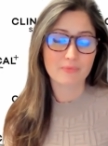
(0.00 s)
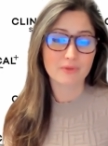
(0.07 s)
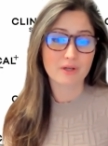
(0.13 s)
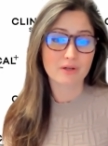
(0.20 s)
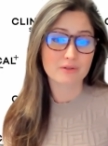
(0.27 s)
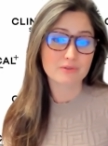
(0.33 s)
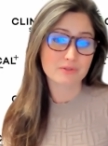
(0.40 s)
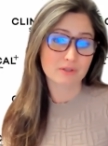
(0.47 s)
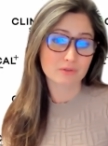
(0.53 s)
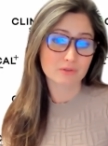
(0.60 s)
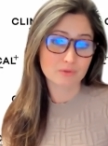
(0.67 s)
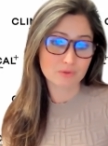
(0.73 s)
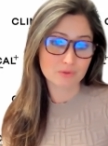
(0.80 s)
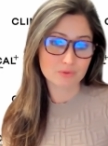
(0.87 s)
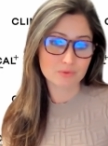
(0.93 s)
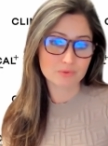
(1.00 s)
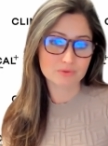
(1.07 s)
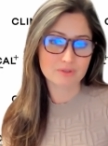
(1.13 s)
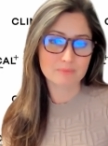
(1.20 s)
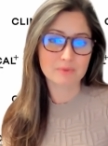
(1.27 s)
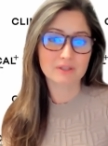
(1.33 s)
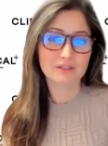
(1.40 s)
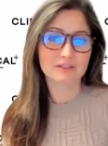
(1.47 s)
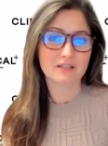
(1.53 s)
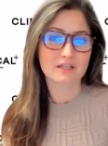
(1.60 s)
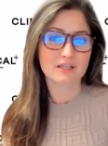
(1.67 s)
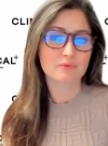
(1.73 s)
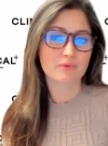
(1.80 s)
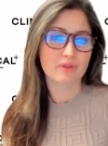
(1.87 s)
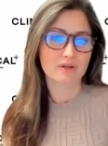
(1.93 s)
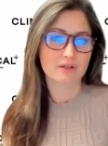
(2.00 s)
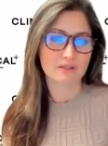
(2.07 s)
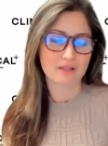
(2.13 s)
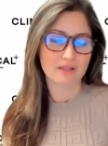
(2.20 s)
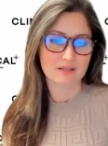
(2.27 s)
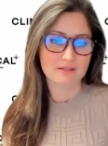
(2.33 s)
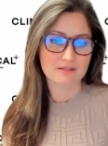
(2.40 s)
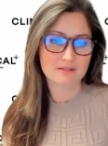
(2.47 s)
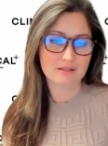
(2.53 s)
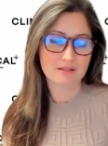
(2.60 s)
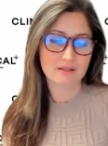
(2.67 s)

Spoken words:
Those that do typically test for 30 days